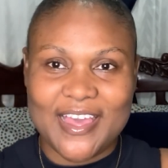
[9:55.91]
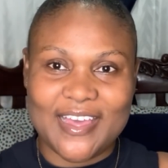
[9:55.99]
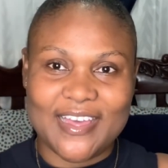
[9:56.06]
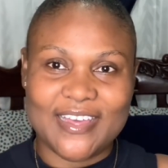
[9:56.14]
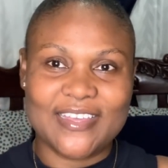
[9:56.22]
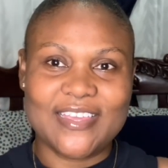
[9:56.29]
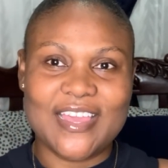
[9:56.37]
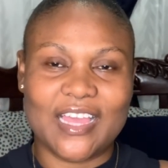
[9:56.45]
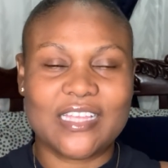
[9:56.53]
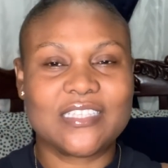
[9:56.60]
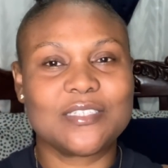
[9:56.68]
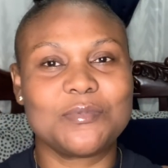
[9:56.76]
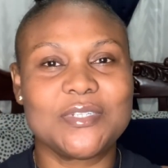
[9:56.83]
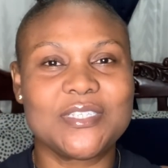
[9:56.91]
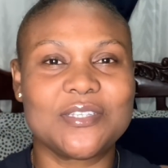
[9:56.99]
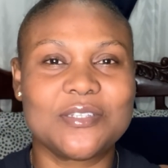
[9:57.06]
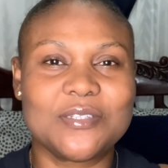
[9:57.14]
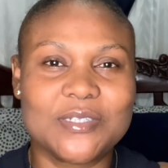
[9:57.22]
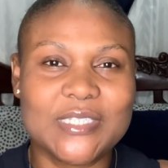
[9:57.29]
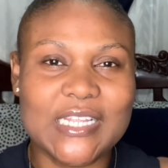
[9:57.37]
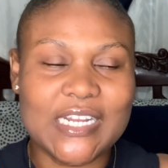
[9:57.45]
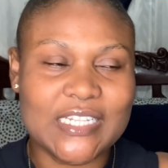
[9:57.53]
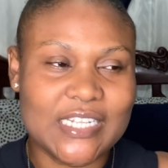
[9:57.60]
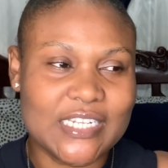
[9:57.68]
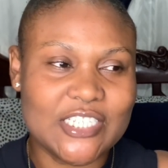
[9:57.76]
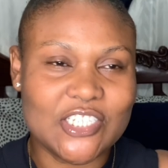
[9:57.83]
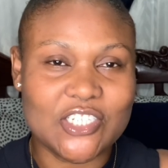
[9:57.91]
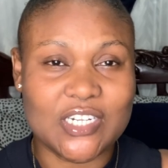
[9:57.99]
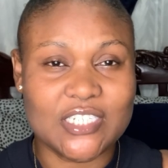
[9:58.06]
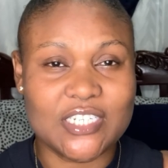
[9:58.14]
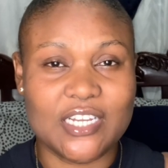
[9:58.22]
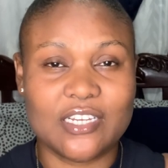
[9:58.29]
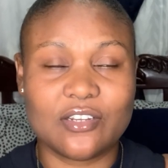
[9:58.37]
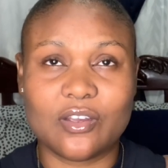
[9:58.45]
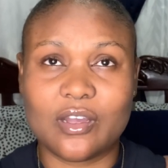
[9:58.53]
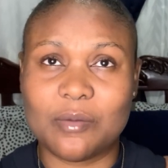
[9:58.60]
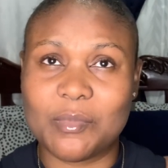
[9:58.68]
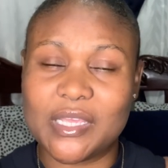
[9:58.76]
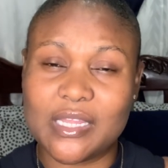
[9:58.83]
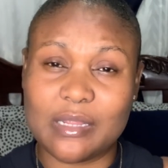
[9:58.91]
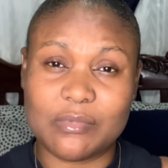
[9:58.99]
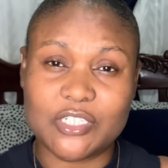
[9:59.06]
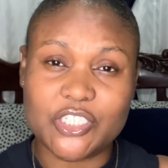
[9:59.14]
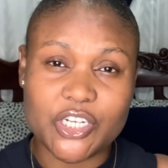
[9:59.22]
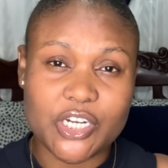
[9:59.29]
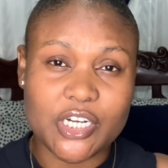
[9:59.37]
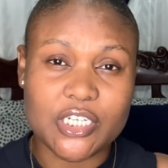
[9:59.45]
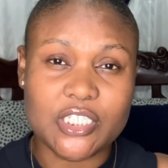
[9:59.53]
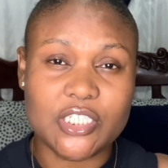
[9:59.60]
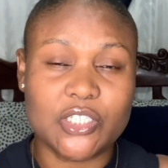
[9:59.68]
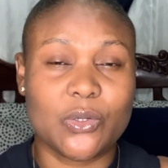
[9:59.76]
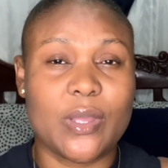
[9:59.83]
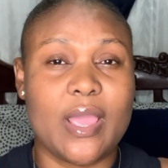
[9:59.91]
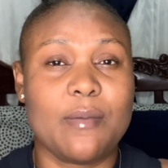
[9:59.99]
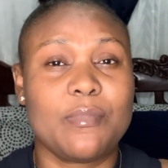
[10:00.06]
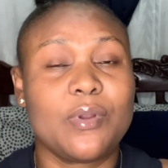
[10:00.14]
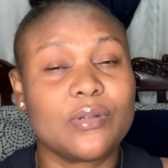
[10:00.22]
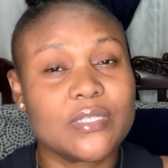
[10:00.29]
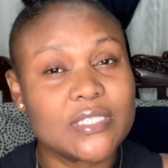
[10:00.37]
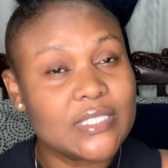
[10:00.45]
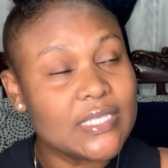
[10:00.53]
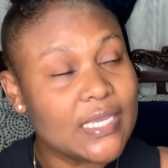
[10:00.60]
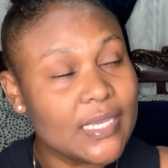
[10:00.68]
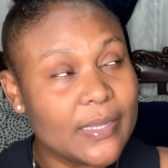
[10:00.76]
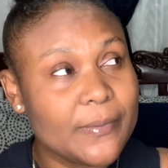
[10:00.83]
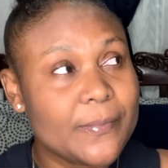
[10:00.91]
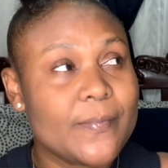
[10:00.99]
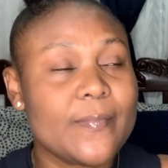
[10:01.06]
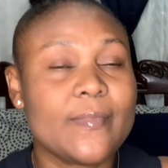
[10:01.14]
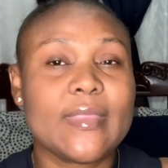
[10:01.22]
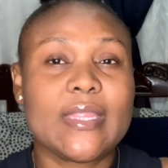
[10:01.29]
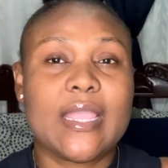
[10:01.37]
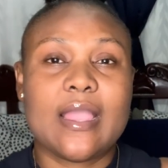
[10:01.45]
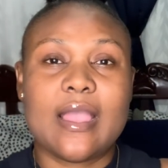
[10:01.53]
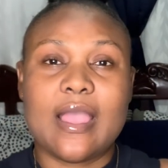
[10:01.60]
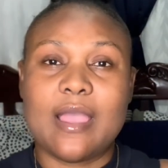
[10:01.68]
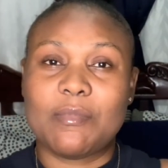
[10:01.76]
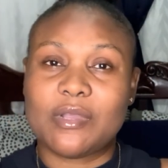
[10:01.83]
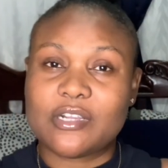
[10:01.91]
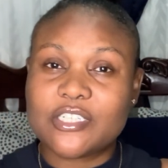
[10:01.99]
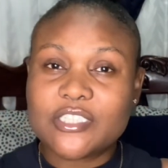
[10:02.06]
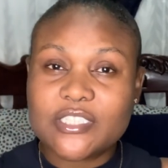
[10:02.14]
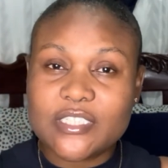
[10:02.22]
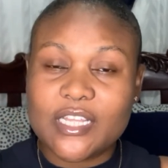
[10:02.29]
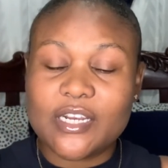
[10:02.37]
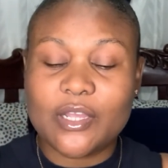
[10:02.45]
uh, yeah so i'm just gonna a lot a distraction Gone back in my church so i'm proud to say i'm a christian